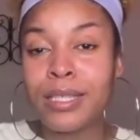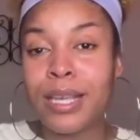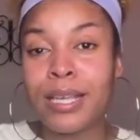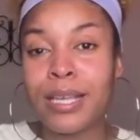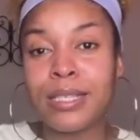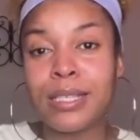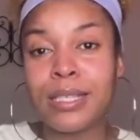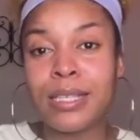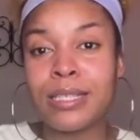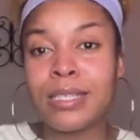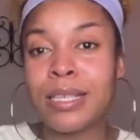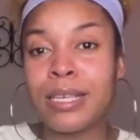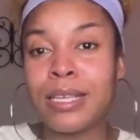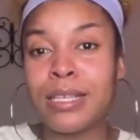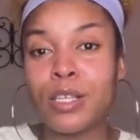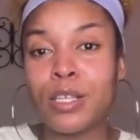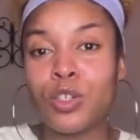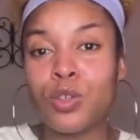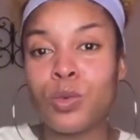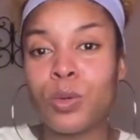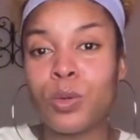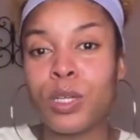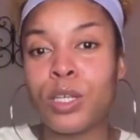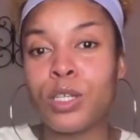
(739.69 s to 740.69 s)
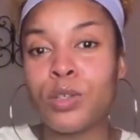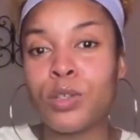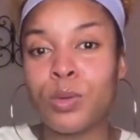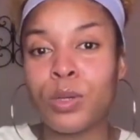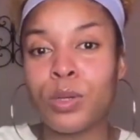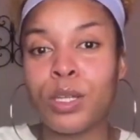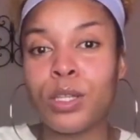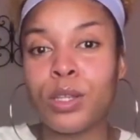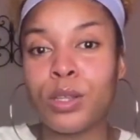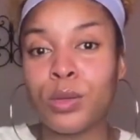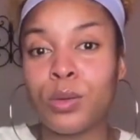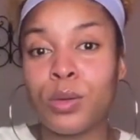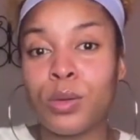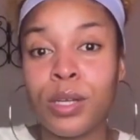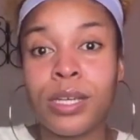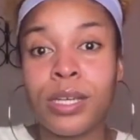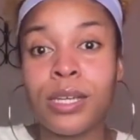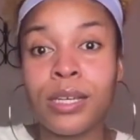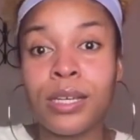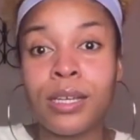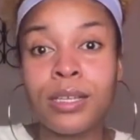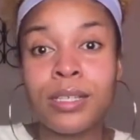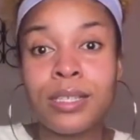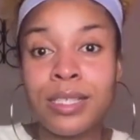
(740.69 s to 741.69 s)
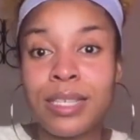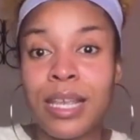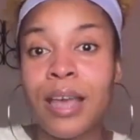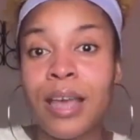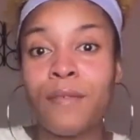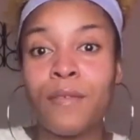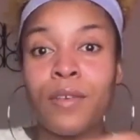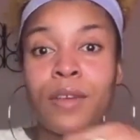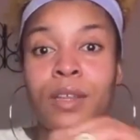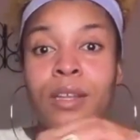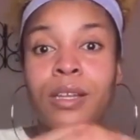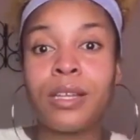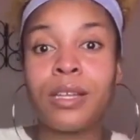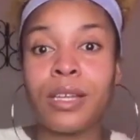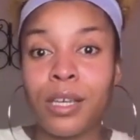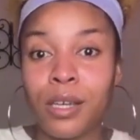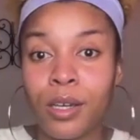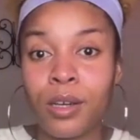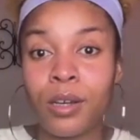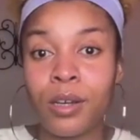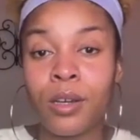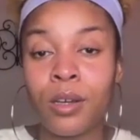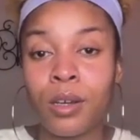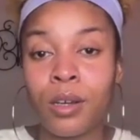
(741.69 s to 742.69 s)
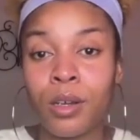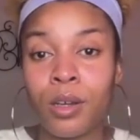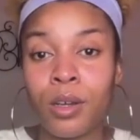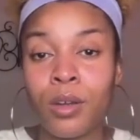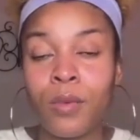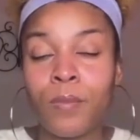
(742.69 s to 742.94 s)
as this is a 2023-7 year.